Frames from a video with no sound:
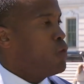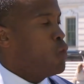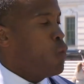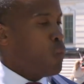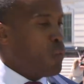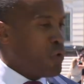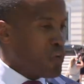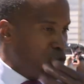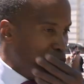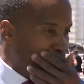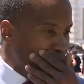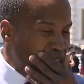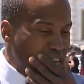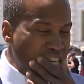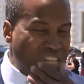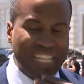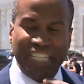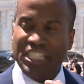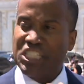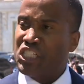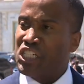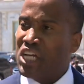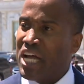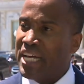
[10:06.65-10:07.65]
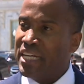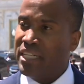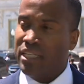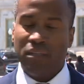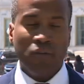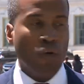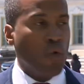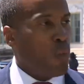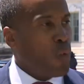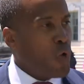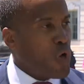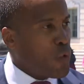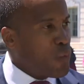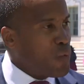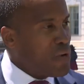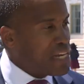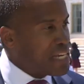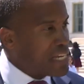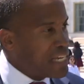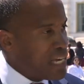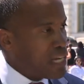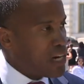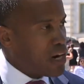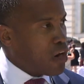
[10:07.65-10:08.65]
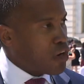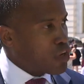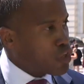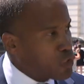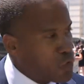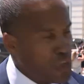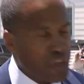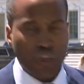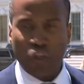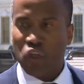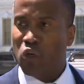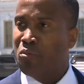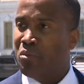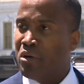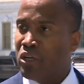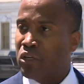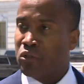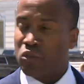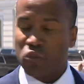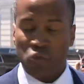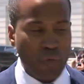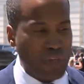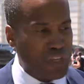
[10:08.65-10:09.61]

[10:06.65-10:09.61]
When you look at China, where we get our critical minerals,